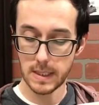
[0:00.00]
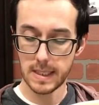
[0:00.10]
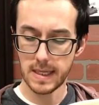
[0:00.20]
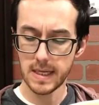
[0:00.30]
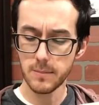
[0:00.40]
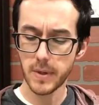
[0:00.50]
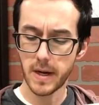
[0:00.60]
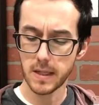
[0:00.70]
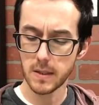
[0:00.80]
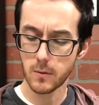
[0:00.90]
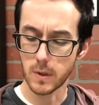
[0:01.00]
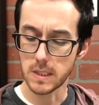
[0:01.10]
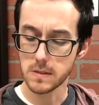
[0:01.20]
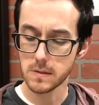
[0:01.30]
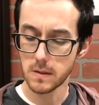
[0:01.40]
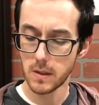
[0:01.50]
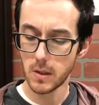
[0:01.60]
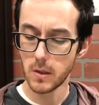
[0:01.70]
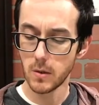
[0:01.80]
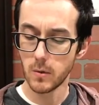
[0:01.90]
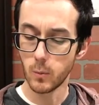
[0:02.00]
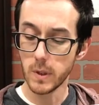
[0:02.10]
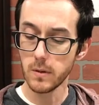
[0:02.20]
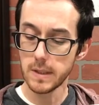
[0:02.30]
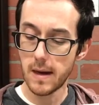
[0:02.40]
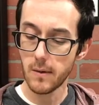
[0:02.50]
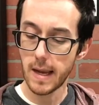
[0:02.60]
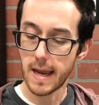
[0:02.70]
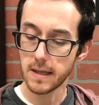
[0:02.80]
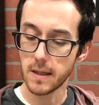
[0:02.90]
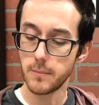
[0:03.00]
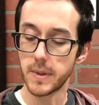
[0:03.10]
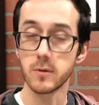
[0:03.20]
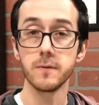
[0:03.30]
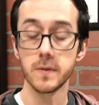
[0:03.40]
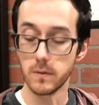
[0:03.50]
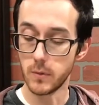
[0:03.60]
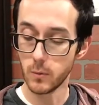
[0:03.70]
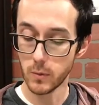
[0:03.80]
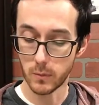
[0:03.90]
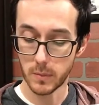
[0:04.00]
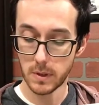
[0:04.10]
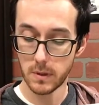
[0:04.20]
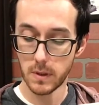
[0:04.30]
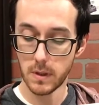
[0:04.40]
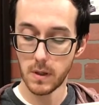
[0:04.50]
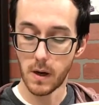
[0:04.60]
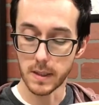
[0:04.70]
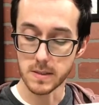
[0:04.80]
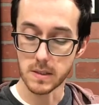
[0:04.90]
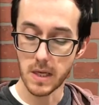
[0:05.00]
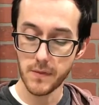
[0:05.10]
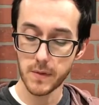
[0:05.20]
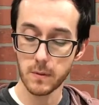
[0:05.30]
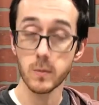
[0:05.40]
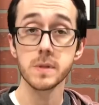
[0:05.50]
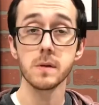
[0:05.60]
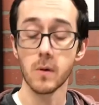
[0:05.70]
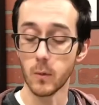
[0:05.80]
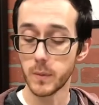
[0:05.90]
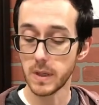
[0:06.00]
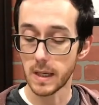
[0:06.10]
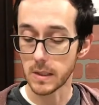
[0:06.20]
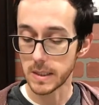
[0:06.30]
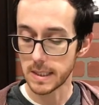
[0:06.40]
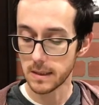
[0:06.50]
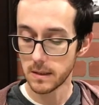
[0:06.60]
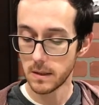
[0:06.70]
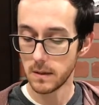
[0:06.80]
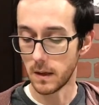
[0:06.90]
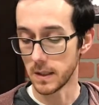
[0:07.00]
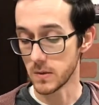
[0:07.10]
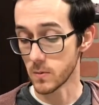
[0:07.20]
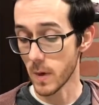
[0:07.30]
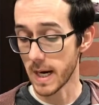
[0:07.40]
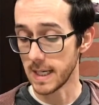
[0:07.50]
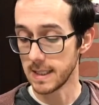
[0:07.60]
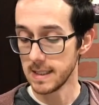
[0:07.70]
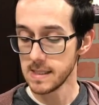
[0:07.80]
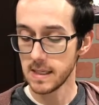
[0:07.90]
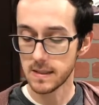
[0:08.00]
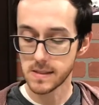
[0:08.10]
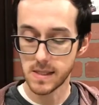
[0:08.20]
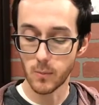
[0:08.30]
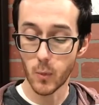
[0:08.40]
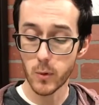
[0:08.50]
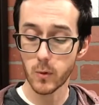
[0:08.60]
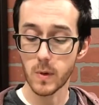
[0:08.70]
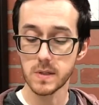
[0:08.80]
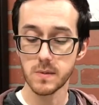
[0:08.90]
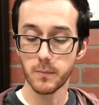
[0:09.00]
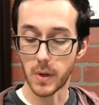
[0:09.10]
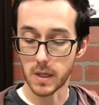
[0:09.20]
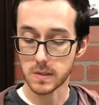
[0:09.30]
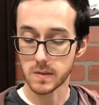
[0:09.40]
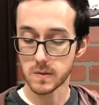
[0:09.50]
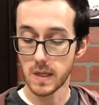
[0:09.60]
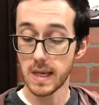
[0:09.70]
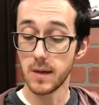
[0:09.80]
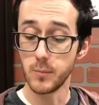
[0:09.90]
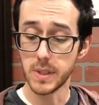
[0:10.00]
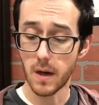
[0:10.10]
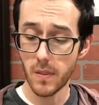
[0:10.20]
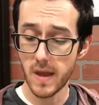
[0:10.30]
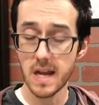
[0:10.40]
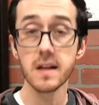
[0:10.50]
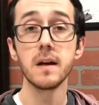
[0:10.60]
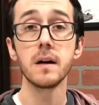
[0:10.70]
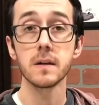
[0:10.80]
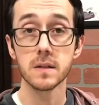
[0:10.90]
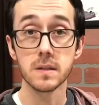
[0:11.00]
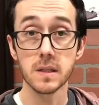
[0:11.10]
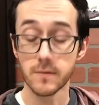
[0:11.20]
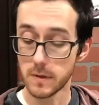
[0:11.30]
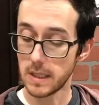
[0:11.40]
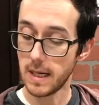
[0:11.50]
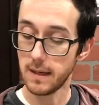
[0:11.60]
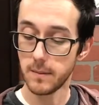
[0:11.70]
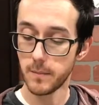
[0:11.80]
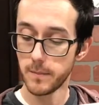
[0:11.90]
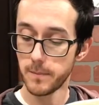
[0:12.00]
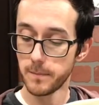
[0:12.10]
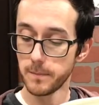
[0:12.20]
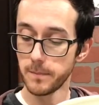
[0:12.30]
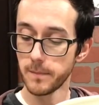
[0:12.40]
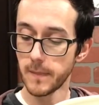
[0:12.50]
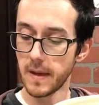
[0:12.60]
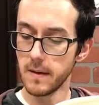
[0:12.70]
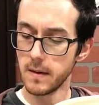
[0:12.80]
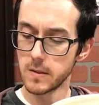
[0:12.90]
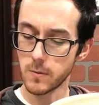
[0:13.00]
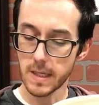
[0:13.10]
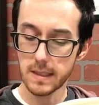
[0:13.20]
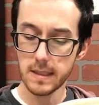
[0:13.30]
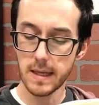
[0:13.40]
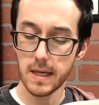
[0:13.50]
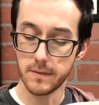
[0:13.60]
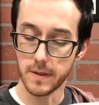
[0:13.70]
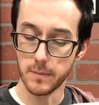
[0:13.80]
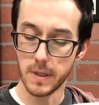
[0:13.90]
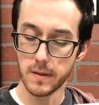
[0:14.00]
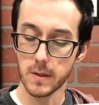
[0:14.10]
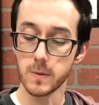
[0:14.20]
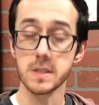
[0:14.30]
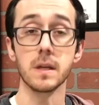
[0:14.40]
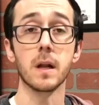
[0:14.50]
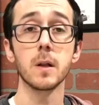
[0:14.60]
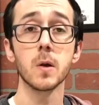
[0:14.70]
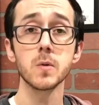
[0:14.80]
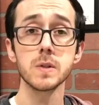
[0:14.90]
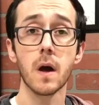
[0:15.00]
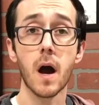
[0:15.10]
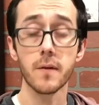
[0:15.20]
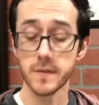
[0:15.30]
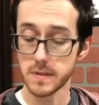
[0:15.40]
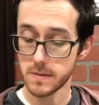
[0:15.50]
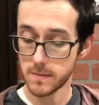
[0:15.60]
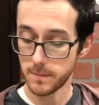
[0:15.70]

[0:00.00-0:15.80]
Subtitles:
Hidden behind the crates, Will now had a better view of the room. On his left was an open area. On his right, he could see more crates and boxes, and beyond that, the delivery gate. Directly ahead of him, there was an enclosed office.